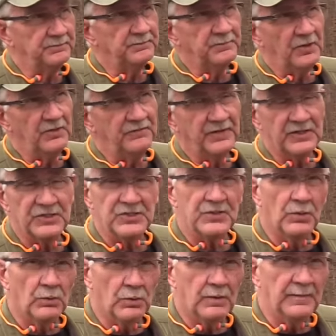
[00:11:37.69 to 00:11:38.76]
perfect
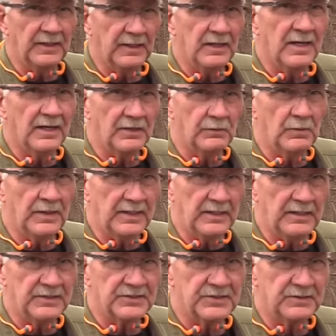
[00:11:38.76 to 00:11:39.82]
storm in a lot of
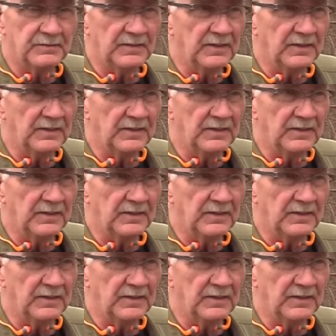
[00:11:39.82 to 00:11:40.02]
ways.